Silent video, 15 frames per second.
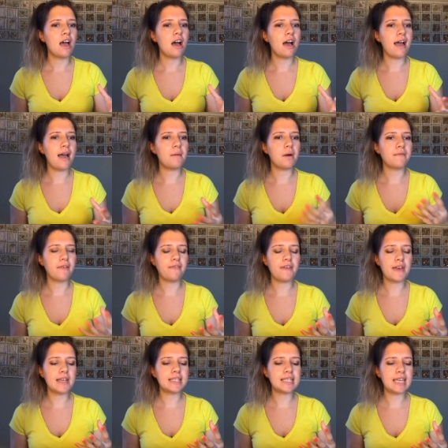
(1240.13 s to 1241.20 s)
um, on the
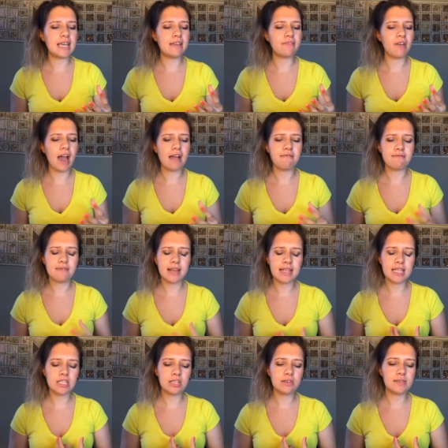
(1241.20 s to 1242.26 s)
13th, I
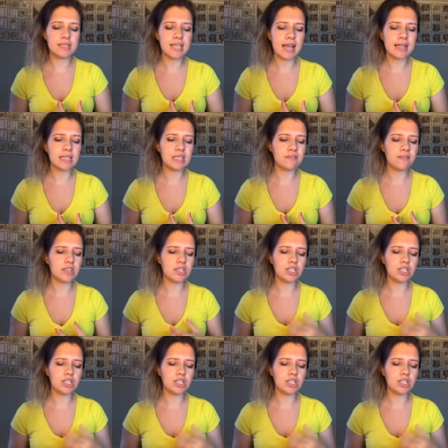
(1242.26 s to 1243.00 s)
really do sense that